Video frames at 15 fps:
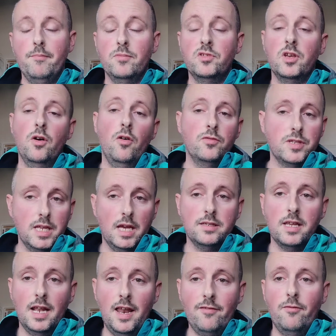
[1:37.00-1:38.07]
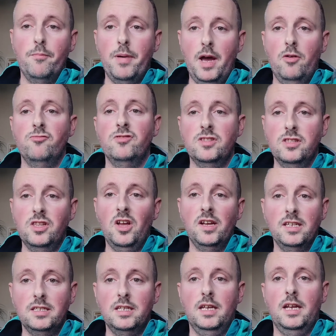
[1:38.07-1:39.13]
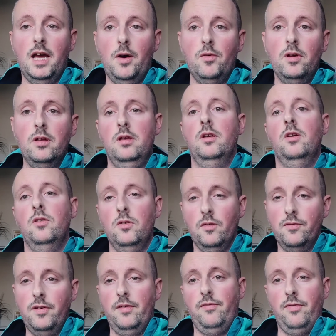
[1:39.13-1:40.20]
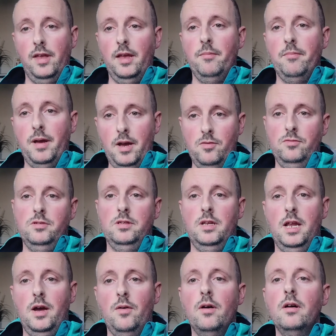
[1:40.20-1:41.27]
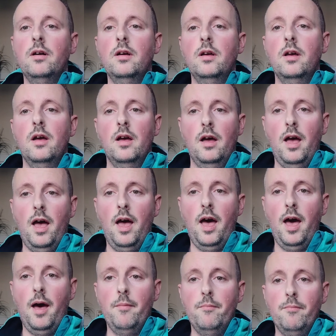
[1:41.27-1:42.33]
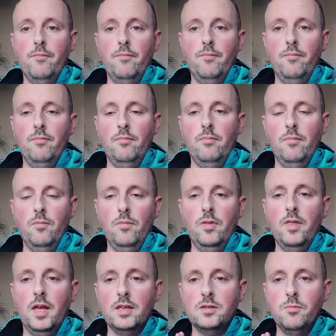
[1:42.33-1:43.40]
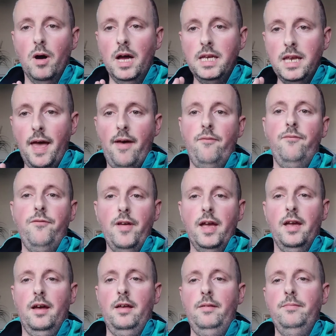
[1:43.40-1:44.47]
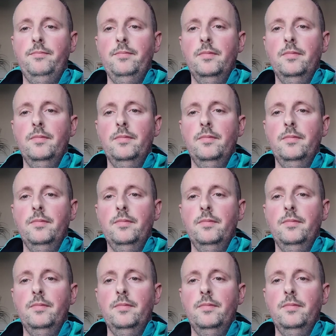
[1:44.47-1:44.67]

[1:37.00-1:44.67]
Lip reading: So obviously that's £11.90 an hour, not £15 an hour. And that's my net figure